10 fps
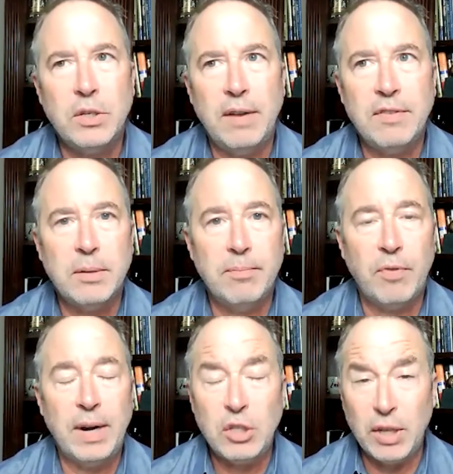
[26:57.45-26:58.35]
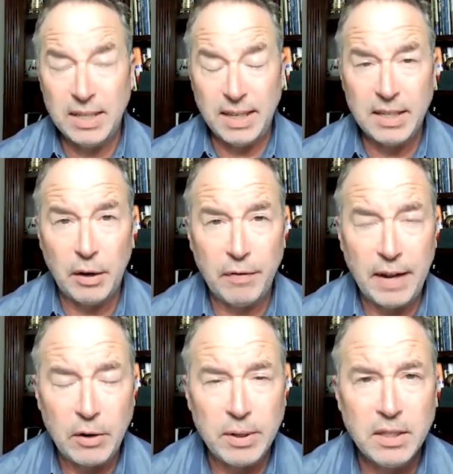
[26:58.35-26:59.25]
you have some franchisees that are
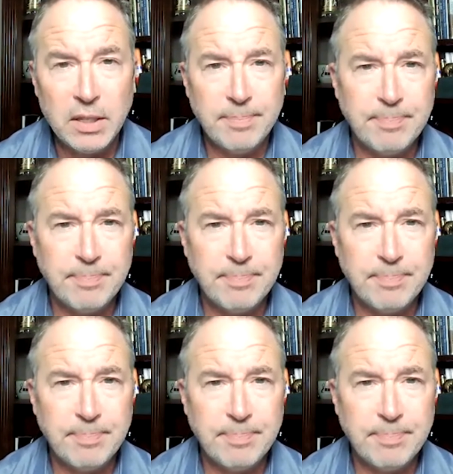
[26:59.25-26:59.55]
veterans.